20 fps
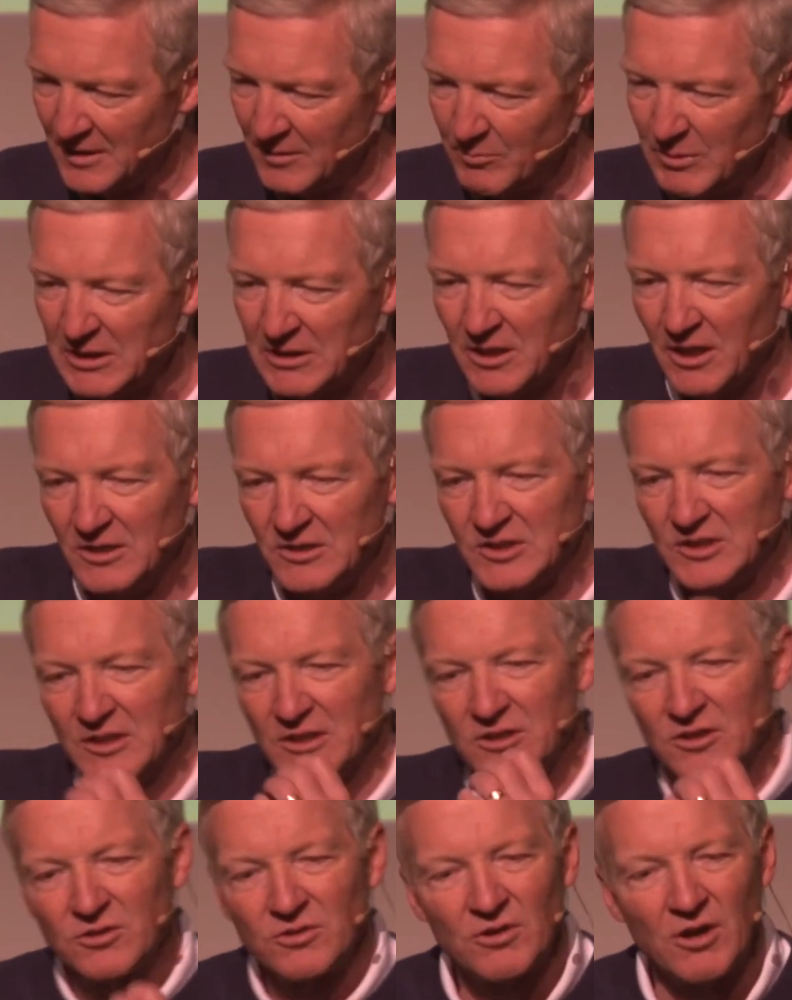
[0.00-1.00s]
because the
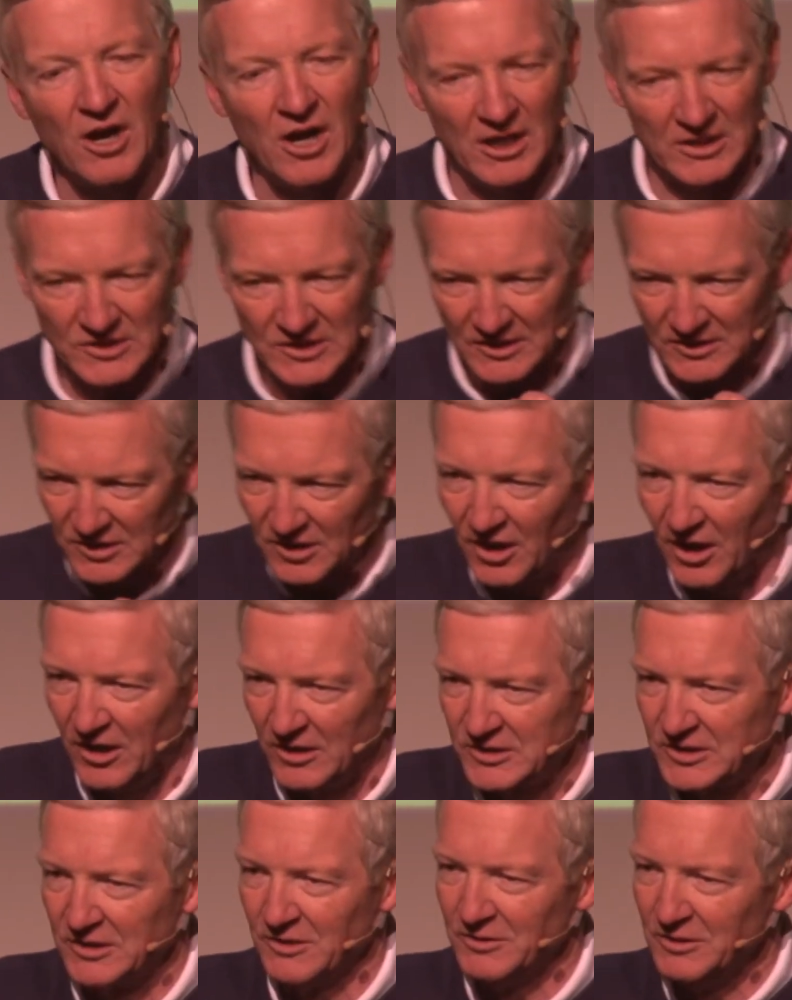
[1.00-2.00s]
cross is
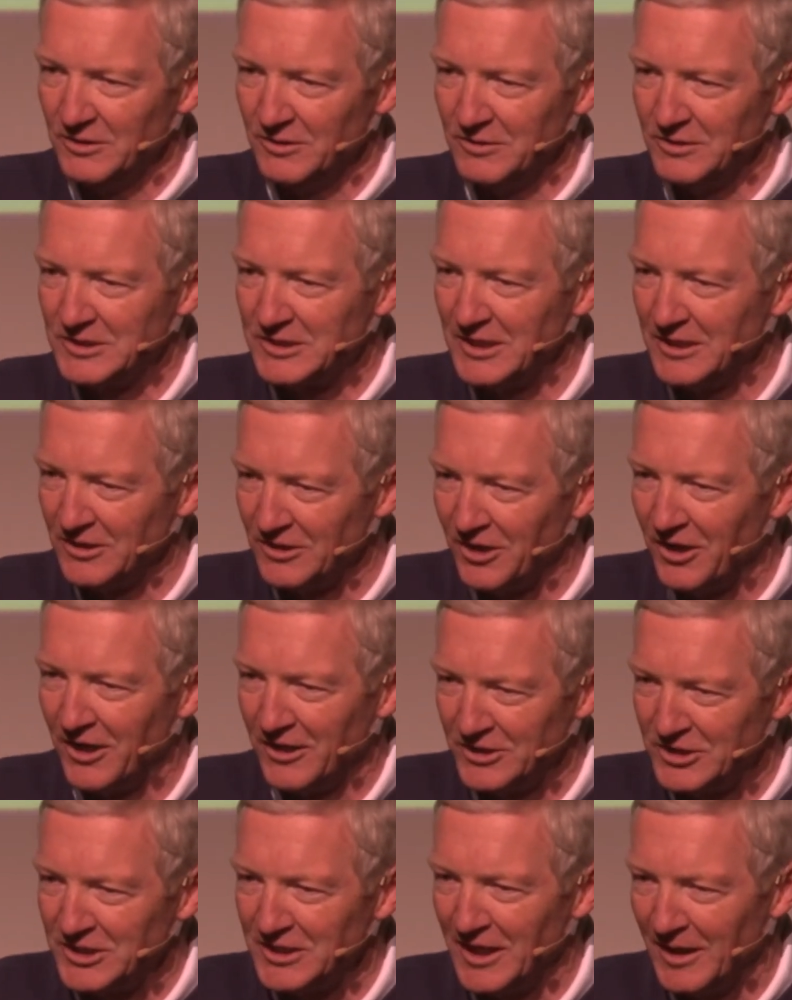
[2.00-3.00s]
also used in
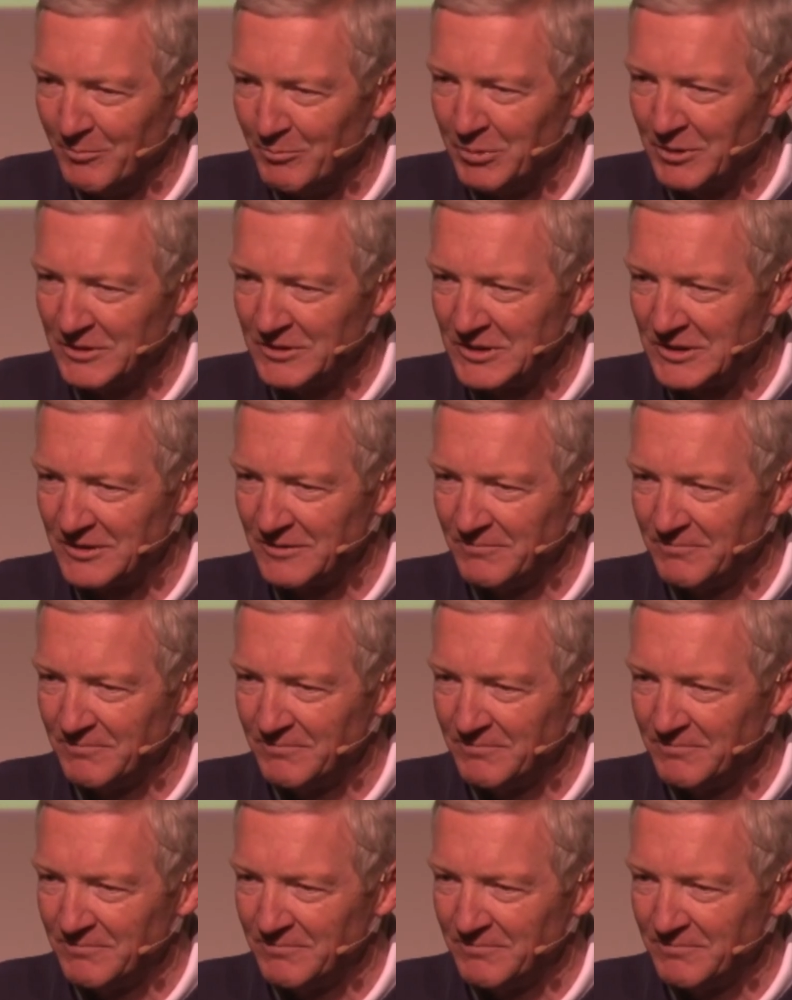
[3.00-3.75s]
large numbers.